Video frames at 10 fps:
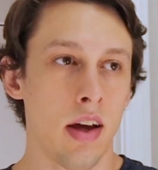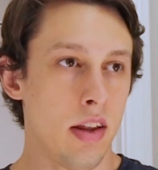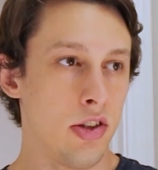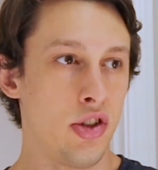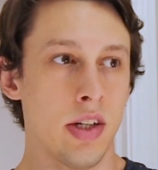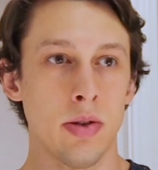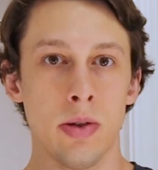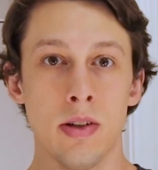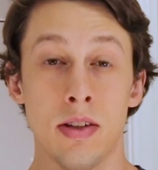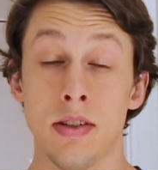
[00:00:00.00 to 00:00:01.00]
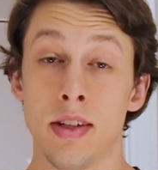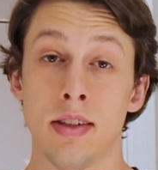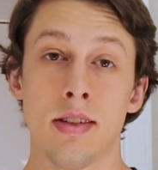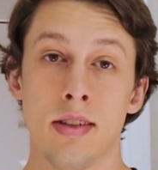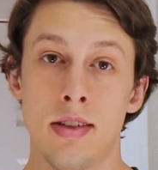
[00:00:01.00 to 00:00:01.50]
The general
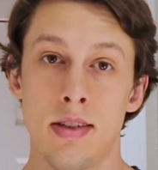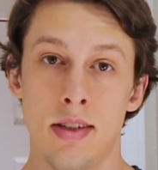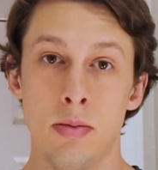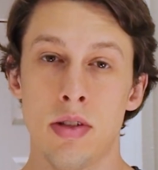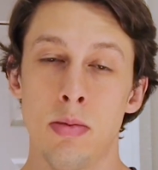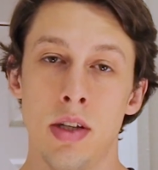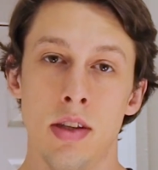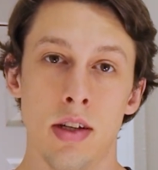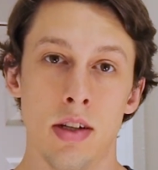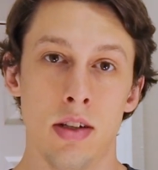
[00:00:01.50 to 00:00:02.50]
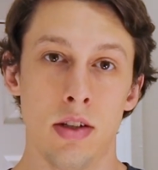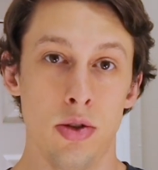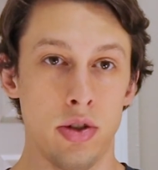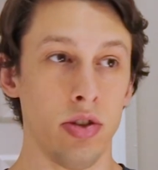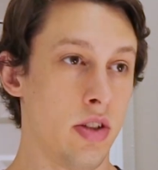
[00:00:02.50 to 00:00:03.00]
consensus seems to be that
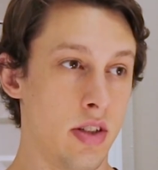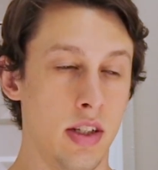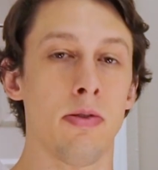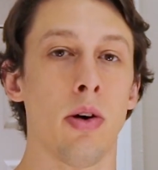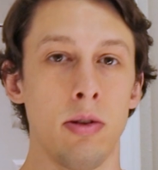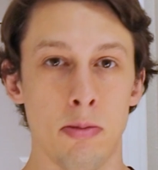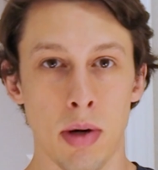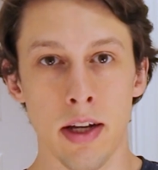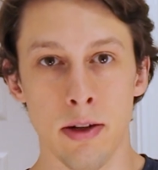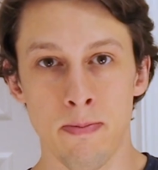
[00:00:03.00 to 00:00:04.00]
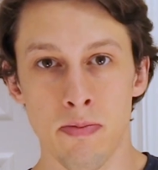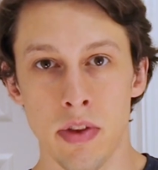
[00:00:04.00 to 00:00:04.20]
you should just default and buy them.